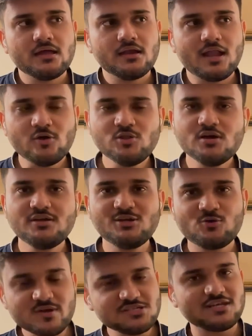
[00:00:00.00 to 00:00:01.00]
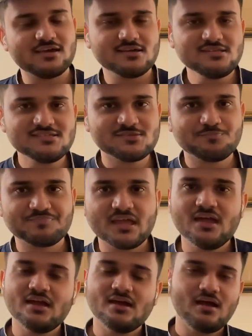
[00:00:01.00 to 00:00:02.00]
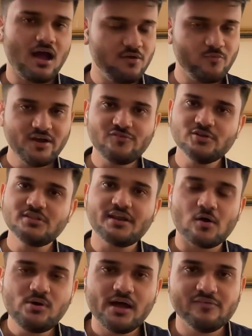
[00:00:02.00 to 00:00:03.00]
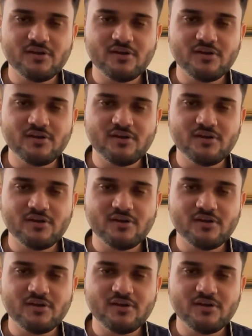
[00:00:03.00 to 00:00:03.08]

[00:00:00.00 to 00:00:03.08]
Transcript: Now the twist here is, I went for the round.